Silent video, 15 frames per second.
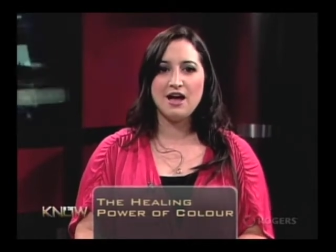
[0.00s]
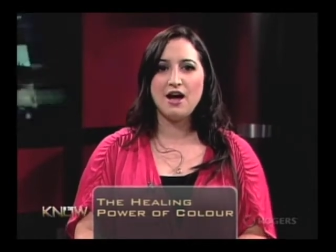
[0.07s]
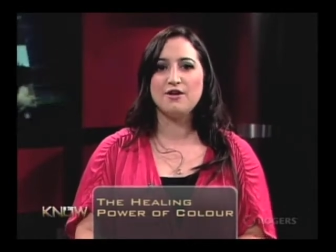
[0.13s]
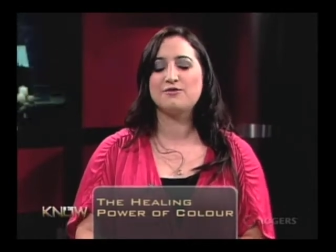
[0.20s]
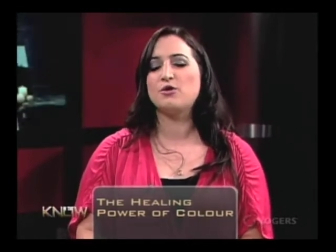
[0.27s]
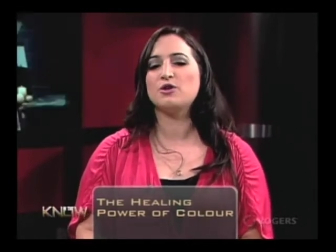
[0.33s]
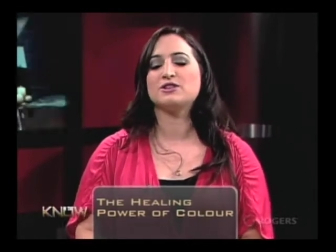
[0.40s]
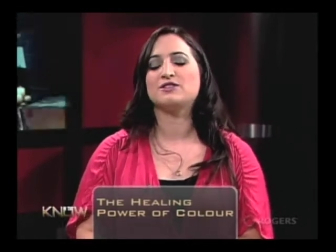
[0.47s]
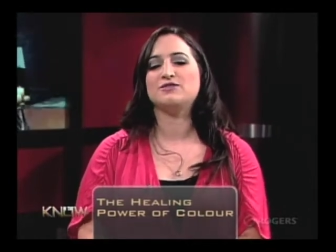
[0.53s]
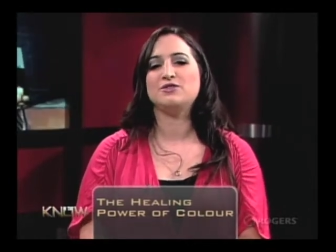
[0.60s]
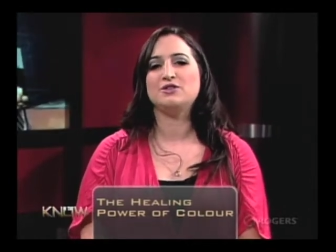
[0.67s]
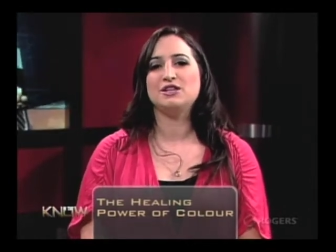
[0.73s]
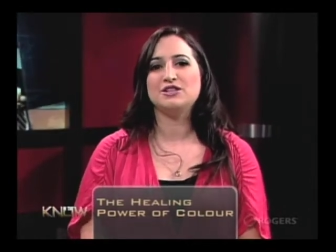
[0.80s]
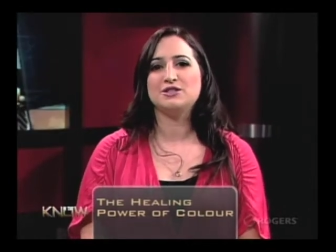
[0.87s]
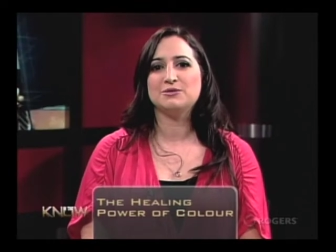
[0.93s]
Of course, if you
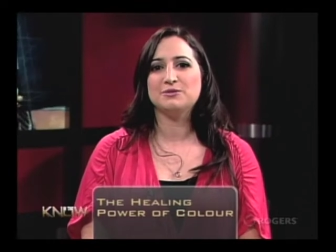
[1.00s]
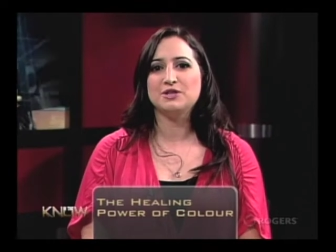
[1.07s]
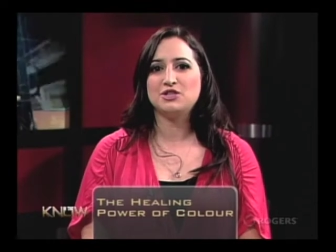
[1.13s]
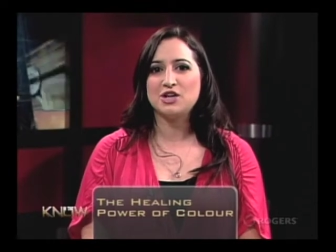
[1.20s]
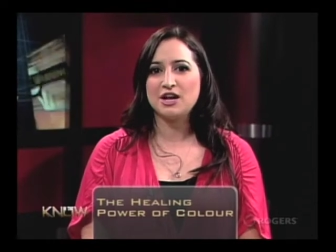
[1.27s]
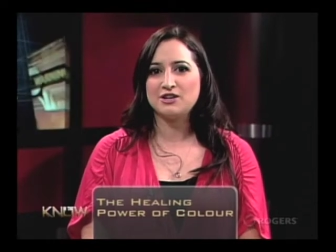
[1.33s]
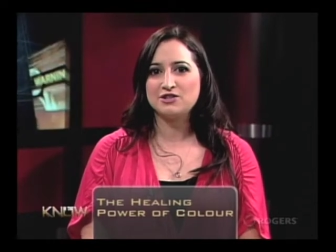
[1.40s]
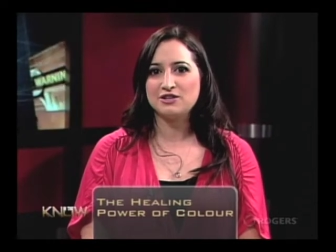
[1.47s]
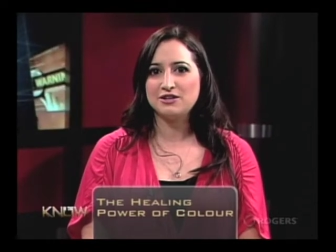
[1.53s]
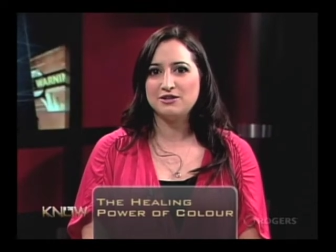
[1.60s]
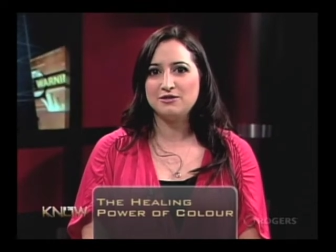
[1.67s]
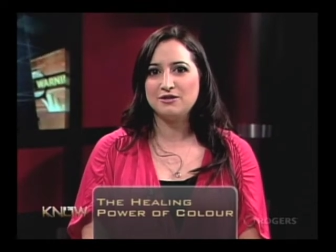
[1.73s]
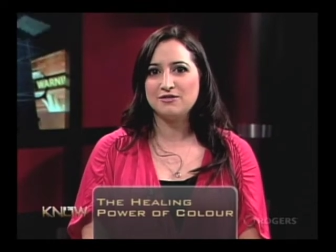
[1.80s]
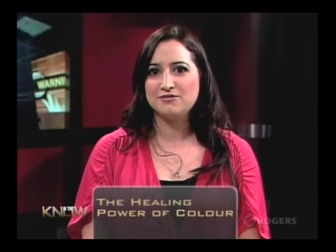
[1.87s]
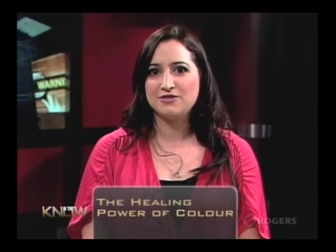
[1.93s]
need to reach Angela,
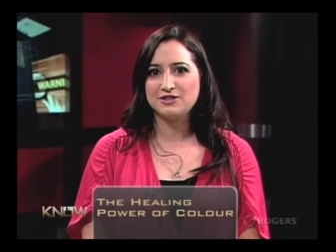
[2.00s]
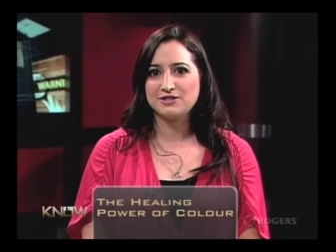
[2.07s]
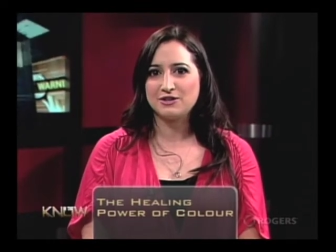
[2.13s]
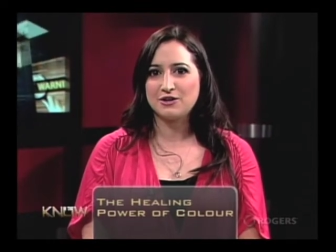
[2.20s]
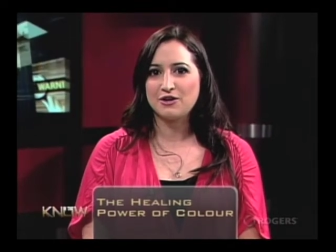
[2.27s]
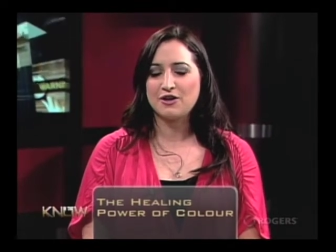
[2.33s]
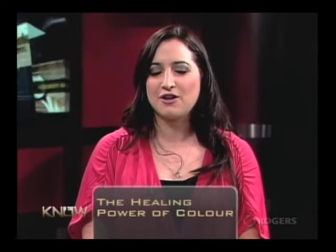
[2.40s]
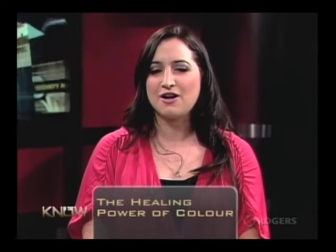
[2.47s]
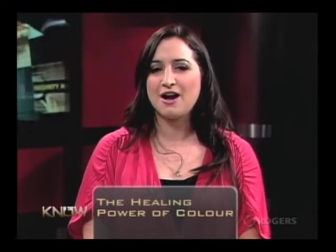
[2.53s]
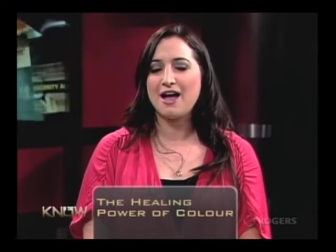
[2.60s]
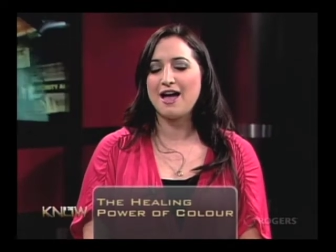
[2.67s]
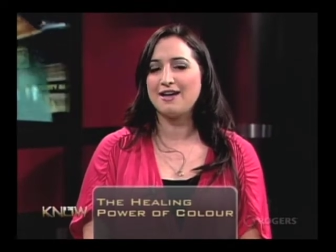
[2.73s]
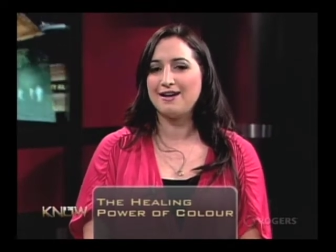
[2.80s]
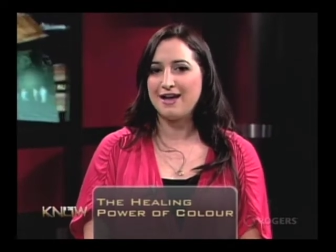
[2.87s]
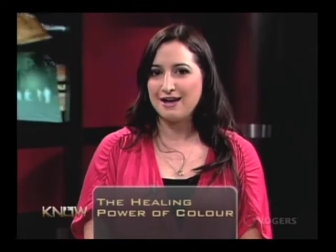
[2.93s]
you can visit her
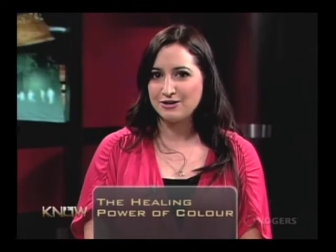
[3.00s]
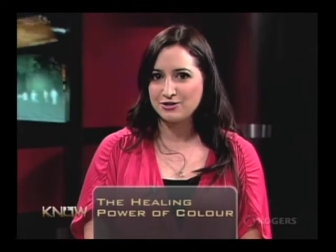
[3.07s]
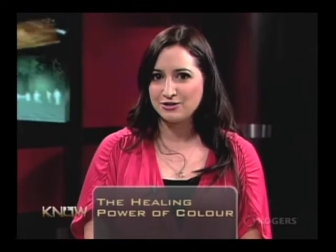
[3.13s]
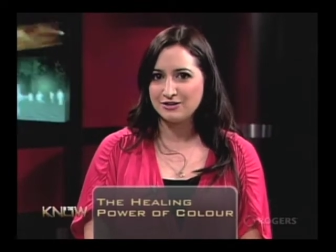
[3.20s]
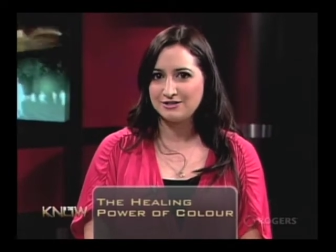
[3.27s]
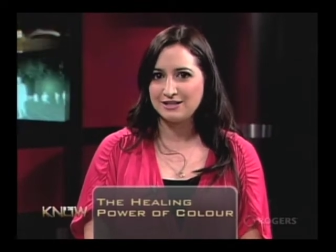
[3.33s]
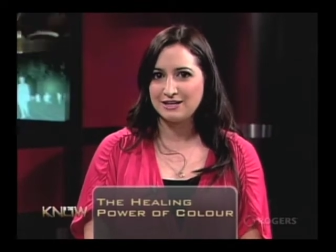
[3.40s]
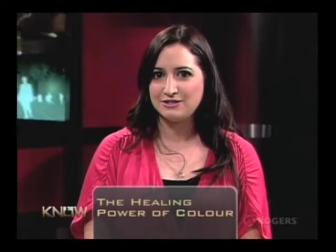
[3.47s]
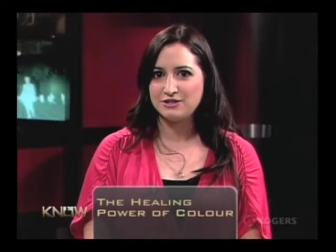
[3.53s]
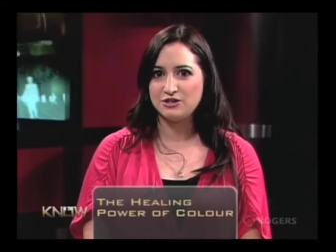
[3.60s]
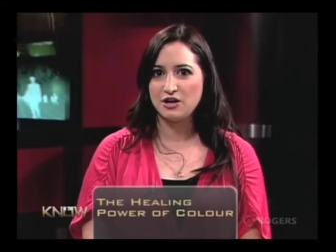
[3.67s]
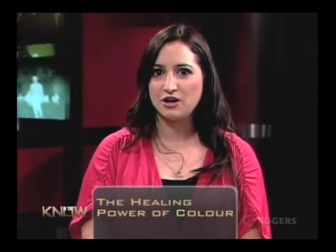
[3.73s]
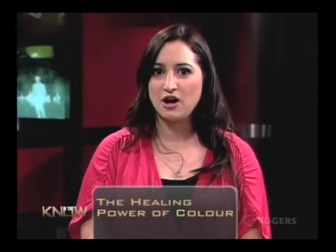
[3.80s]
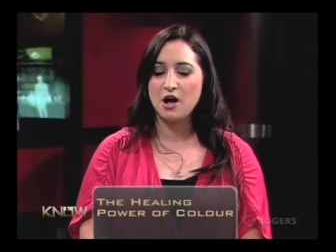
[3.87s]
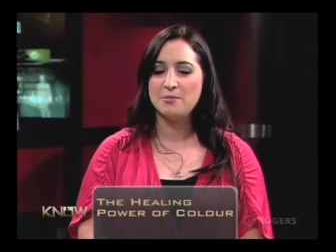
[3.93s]
at
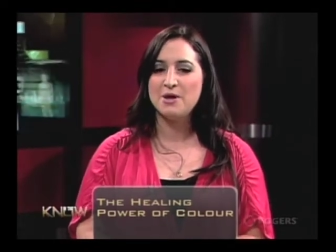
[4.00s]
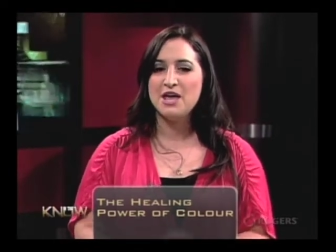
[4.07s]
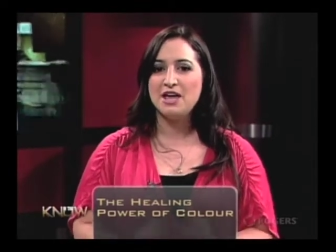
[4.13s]
angeladacey.com.